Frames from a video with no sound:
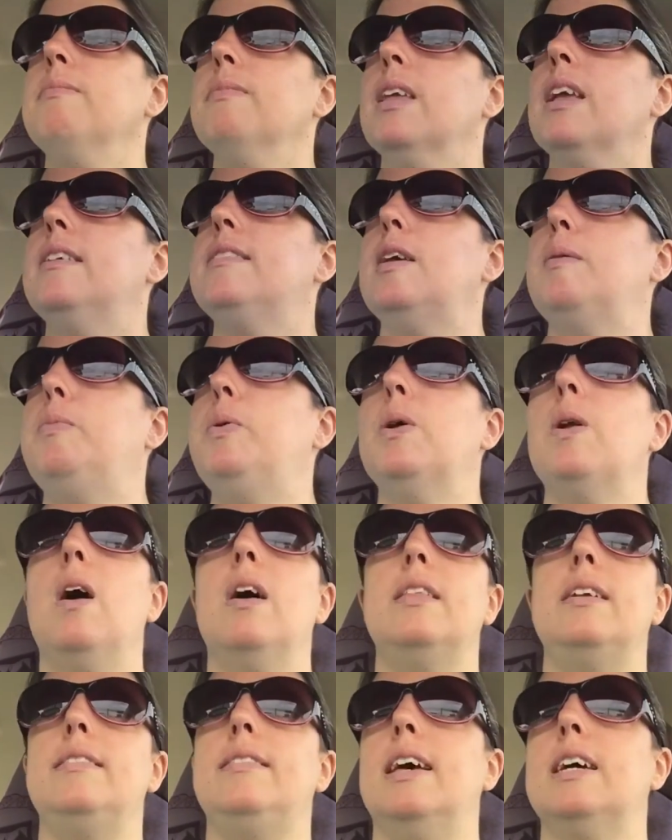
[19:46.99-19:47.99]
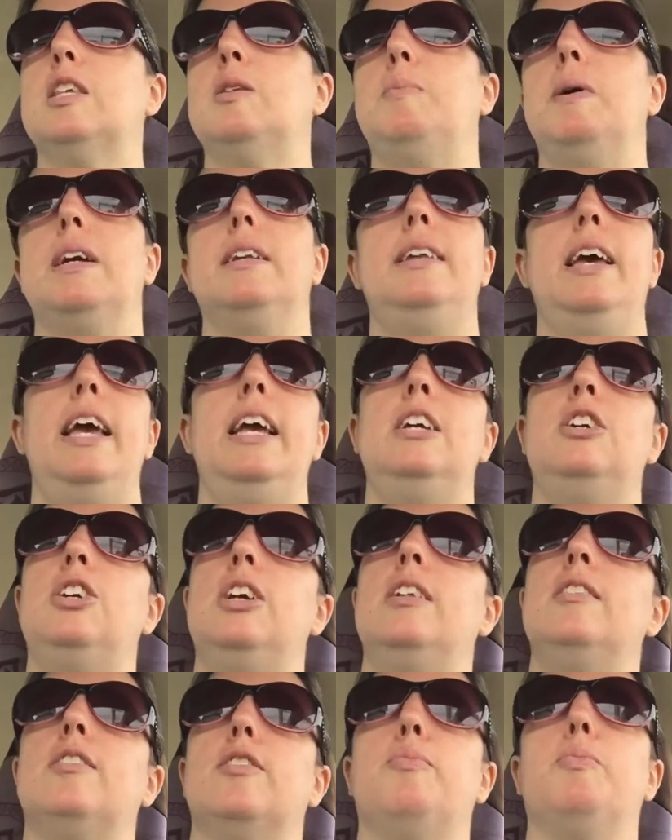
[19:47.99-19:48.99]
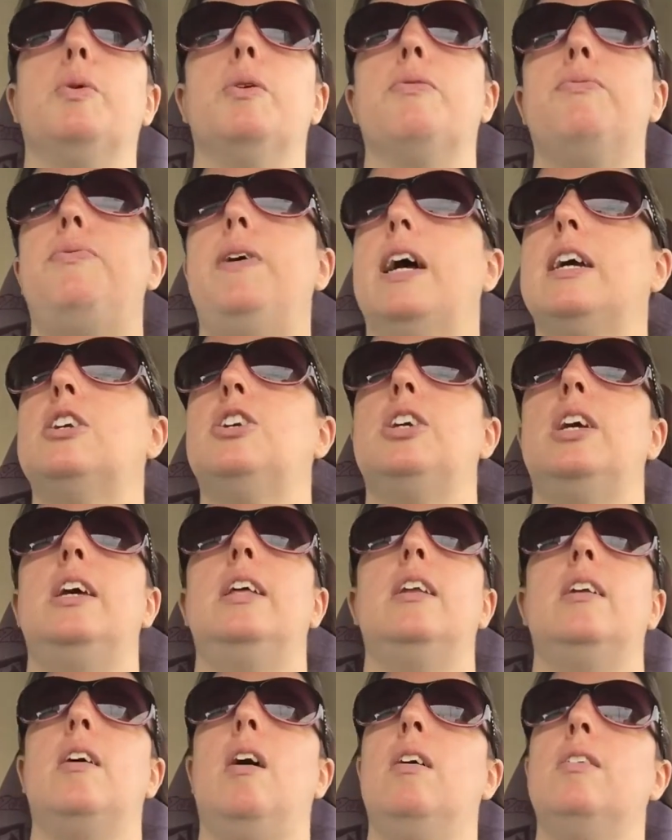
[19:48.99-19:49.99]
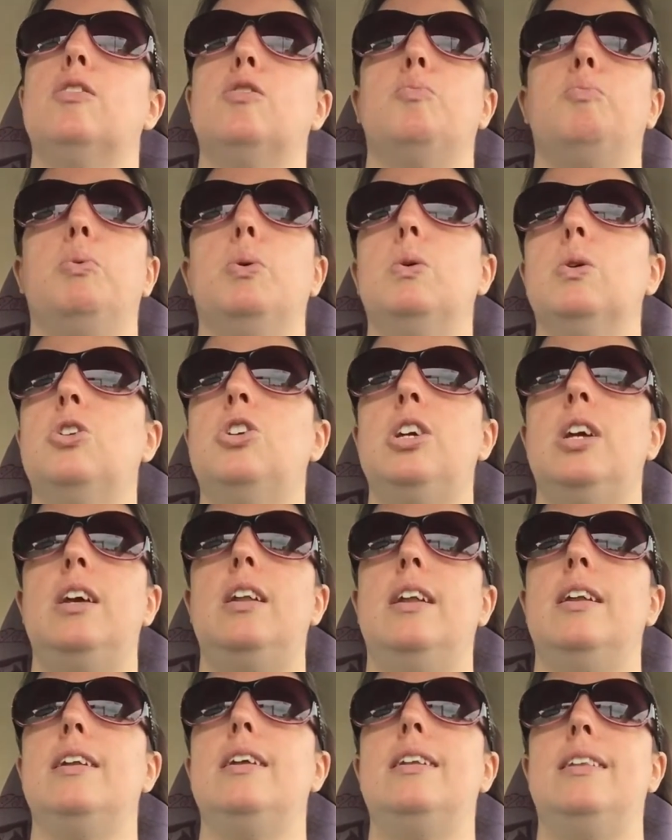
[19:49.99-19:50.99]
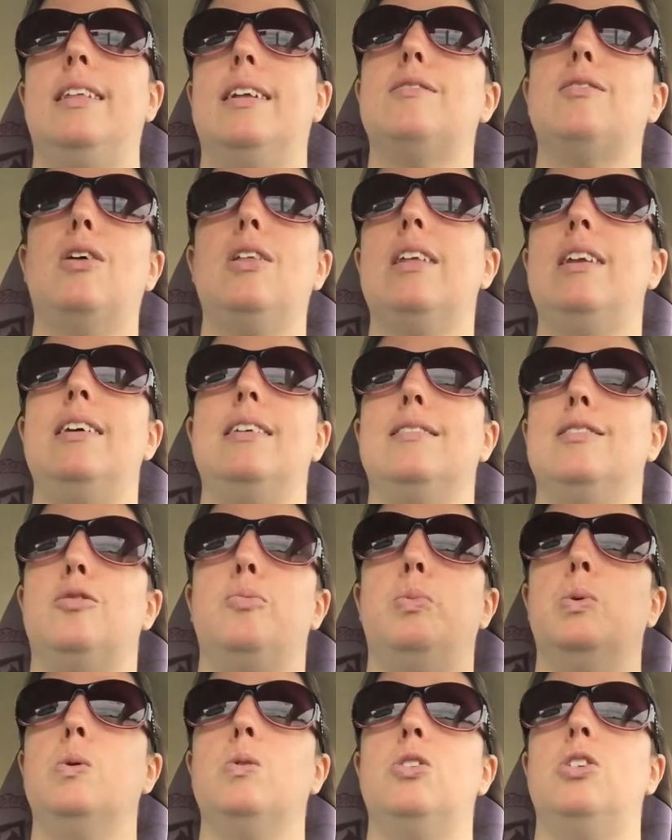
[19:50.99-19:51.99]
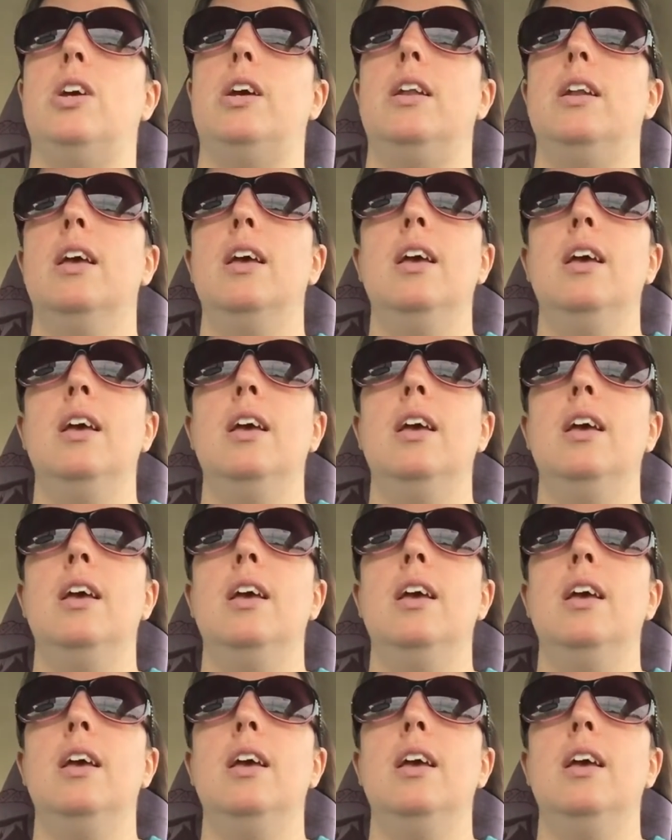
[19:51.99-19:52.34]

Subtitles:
is they put all these expectations of perfection and all this bullshit, and that's all it is. It's bullshit.